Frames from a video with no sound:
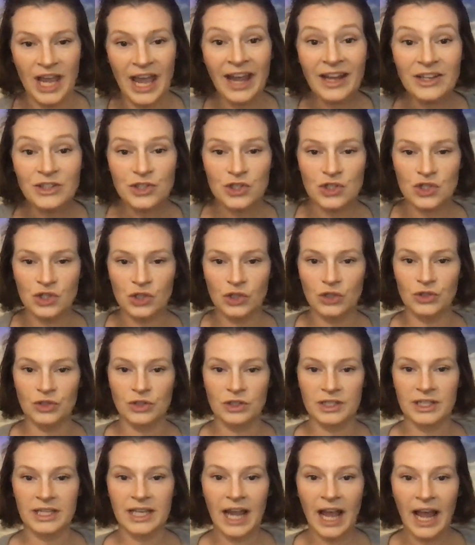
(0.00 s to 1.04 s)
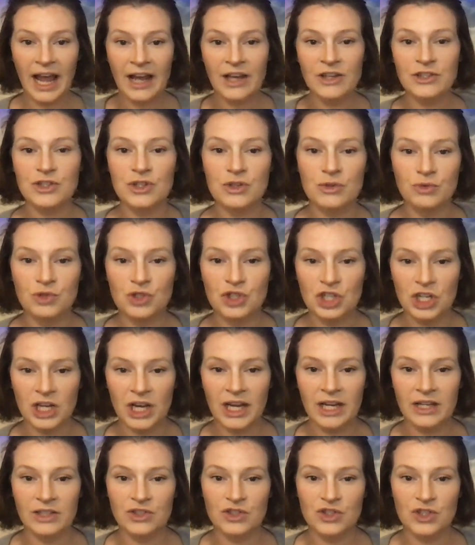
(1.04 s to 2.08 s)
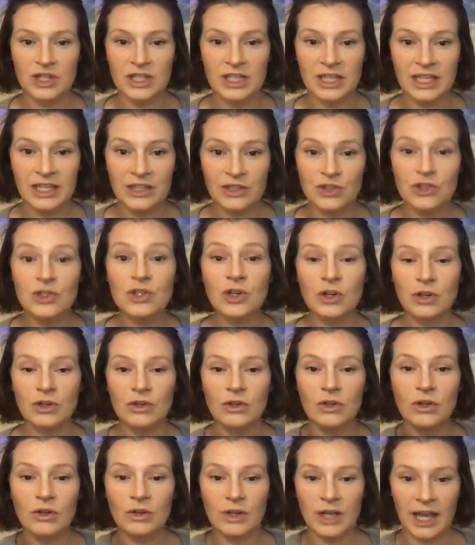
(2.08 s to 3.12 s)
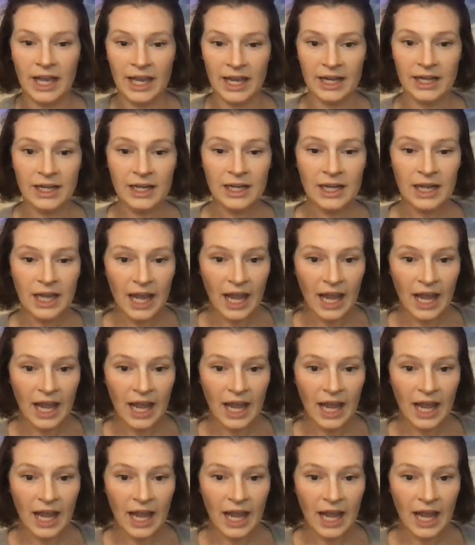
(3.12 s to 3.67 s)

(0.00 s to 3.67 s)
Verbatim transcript: externally as you change the internal, okay?